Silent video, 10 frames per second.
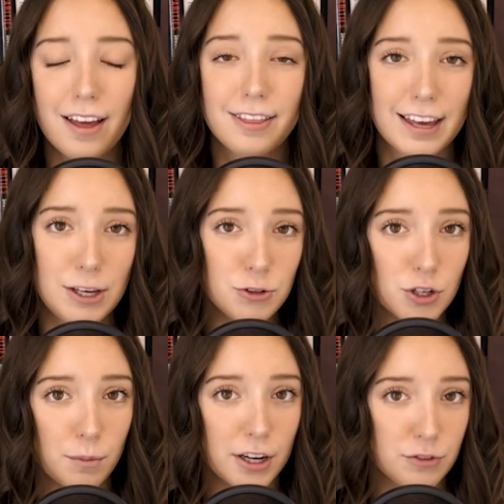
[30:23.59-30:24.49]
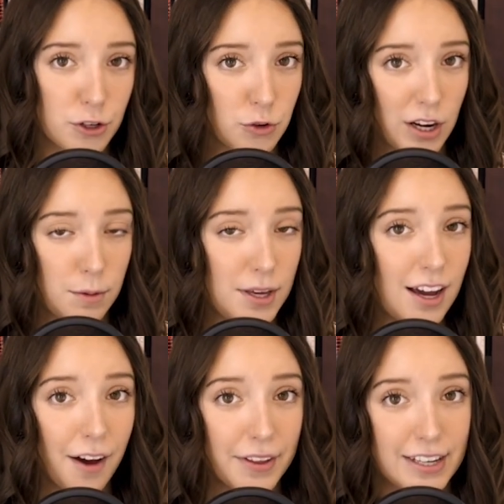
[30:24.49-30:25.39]
thank you so much for joining me
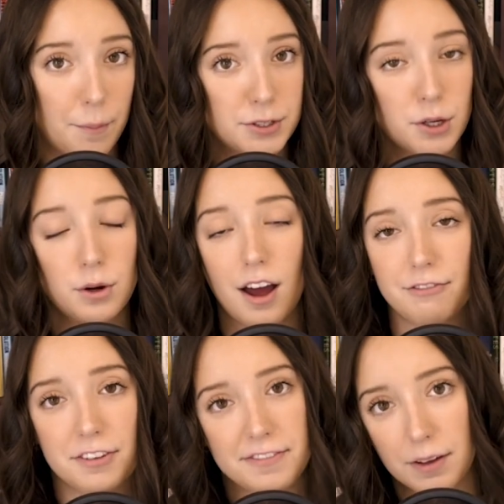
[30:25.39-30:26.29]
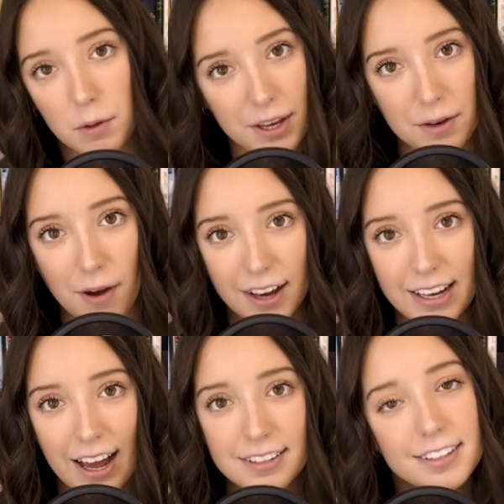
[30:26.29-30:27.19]
on this episode of the Family Beacon
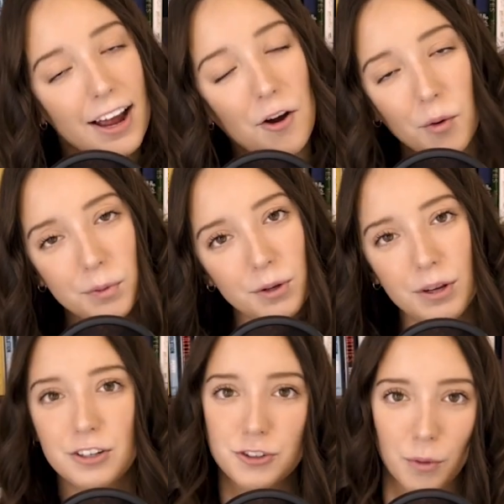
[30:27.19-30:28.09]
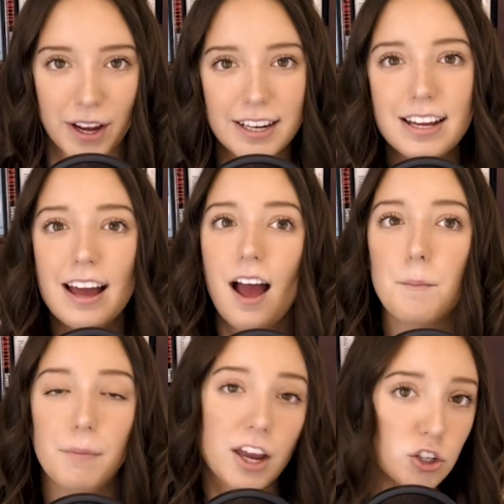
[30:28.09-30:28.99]
podcast. I hope you enjoyed.
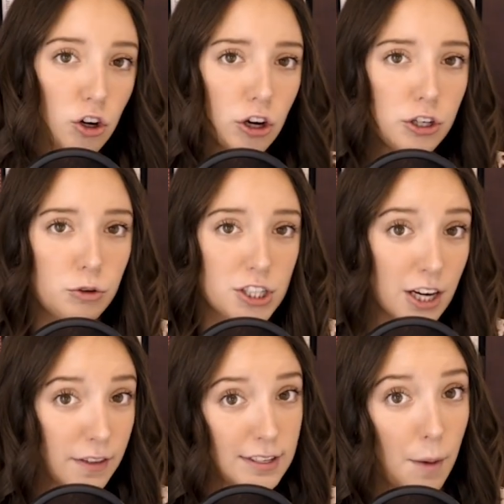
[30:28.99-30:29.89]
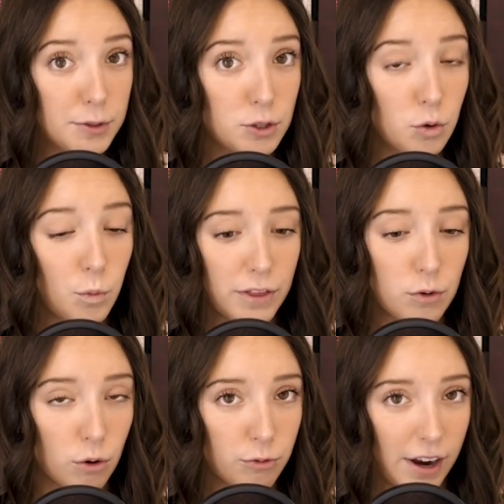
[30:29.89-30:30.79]
Make sure you share this episode with
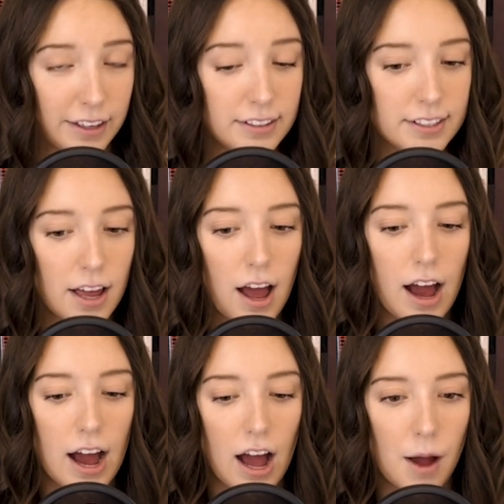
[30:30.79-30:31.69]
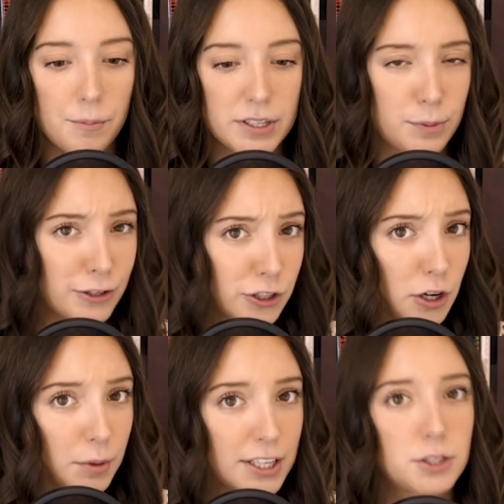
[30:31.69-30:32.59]
your friends, especially
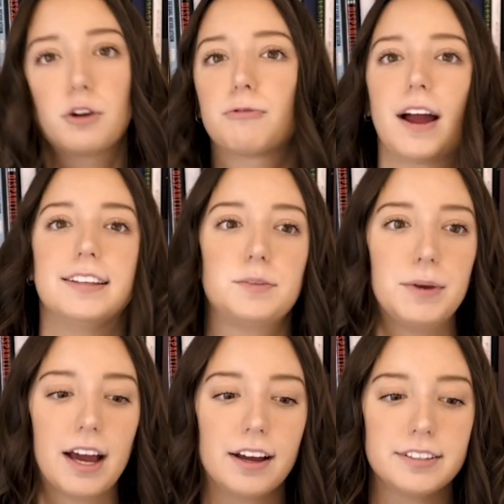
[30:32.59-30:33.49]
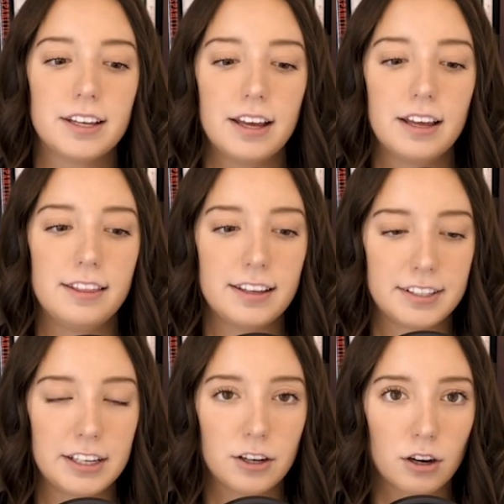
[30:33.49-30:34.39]
your Minnesota friends, because
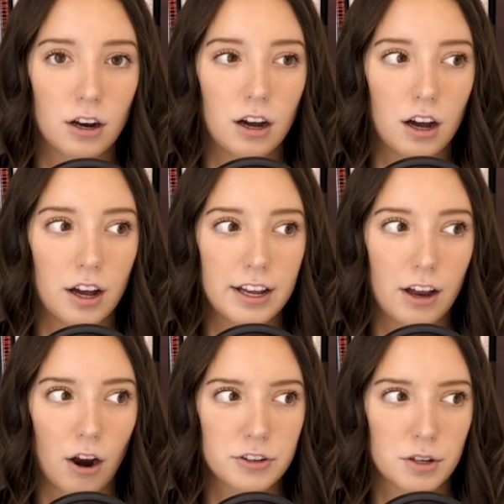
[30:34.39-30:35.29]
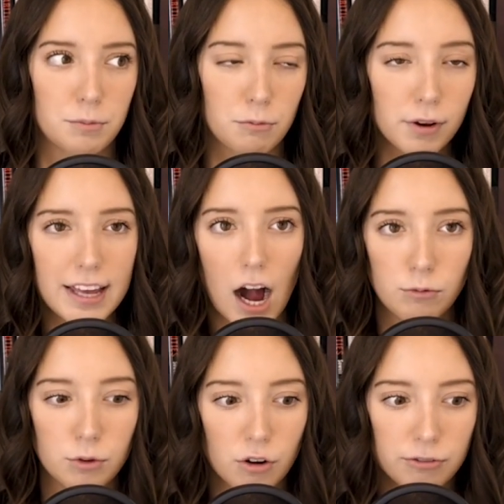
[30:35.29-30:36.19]
this here are some really
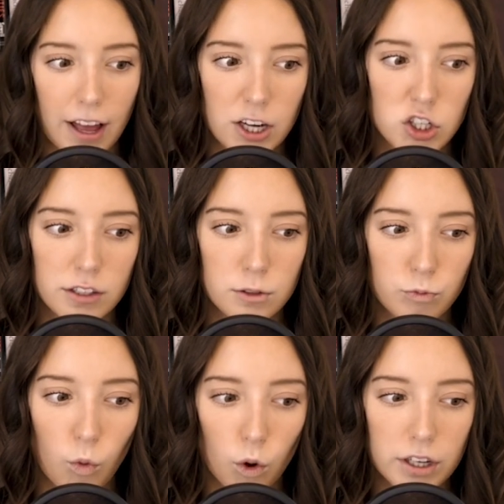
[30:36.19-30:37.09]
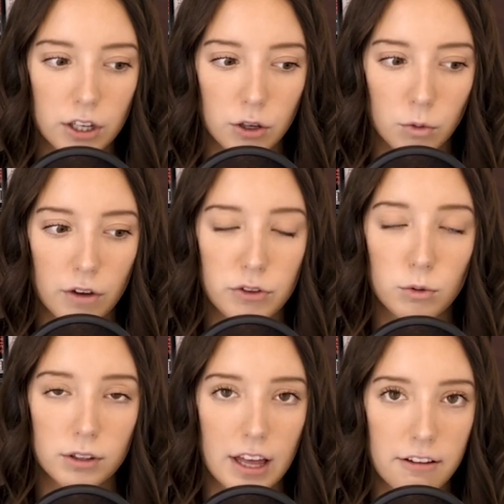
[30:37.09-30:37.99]
helpful reflections for you if you
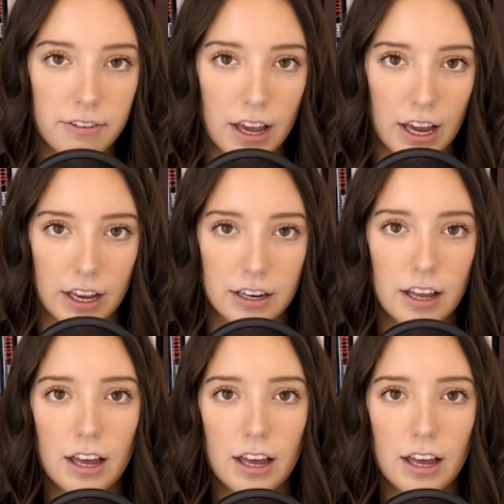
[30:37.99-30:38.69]
live in